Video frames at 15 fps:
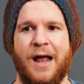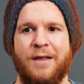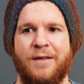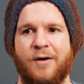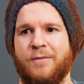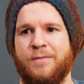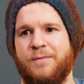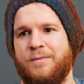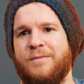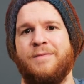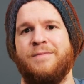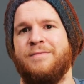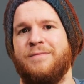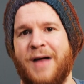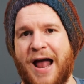They're
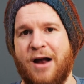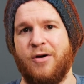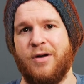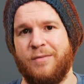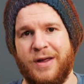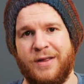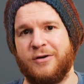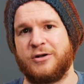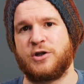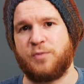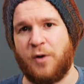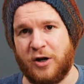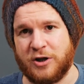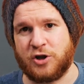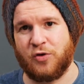hiring me, they're
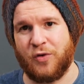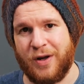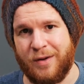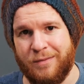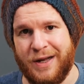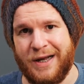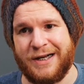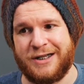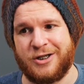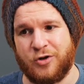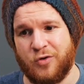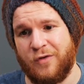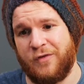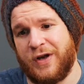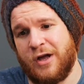sponsoring me to
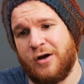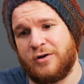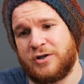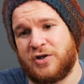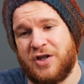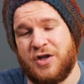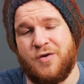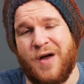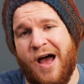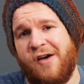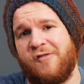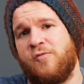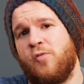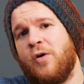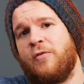do a video so that you
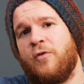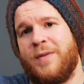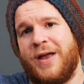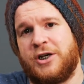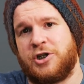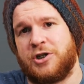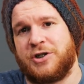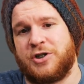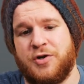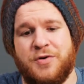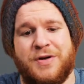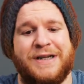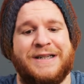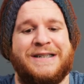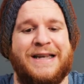have more information, so you
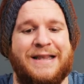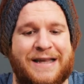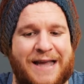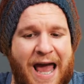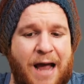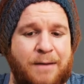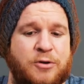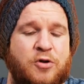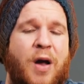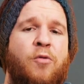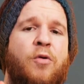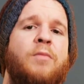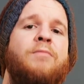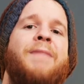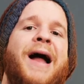can see the game. So I
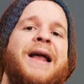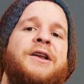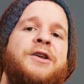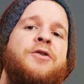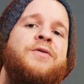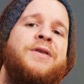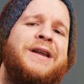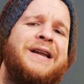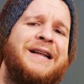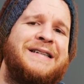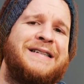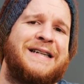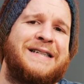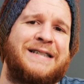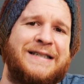remind you that it
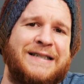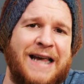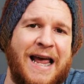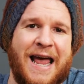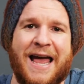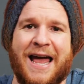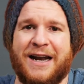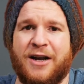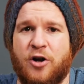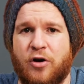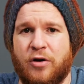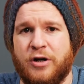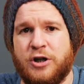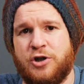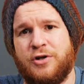exists and
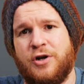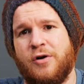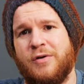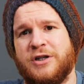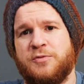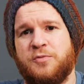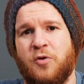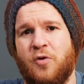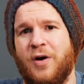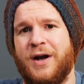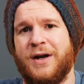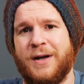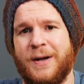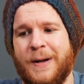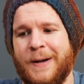encourage you to go explore it.
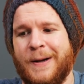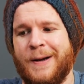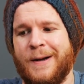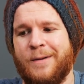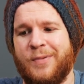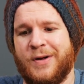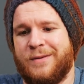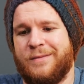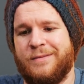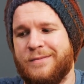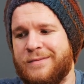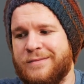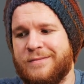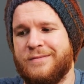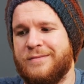But
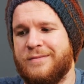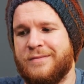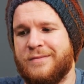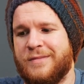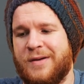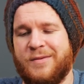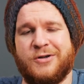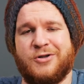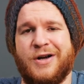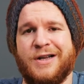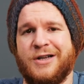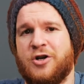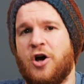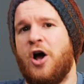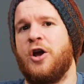I'm not trying to
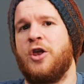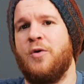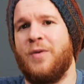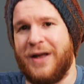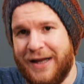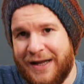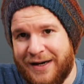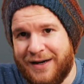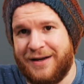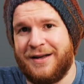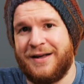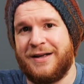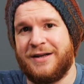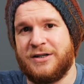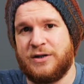talk you
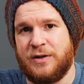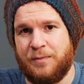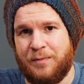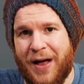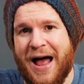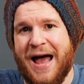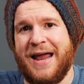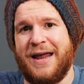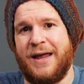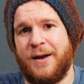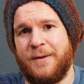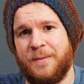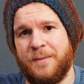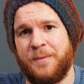into buying it.